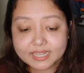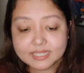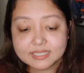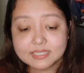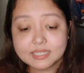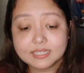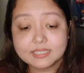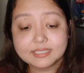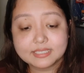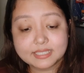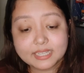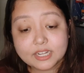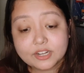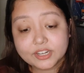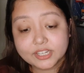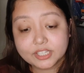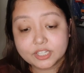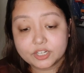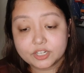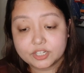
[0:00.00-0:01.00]
is
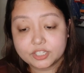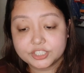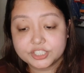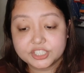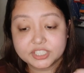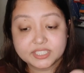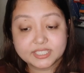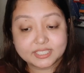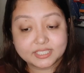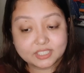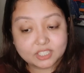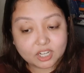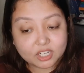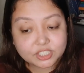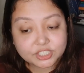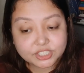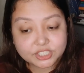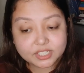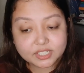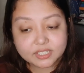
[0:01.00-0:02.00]
Secret Crush
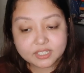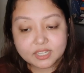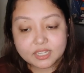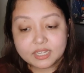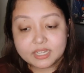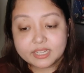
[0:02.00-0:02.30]
Seduction.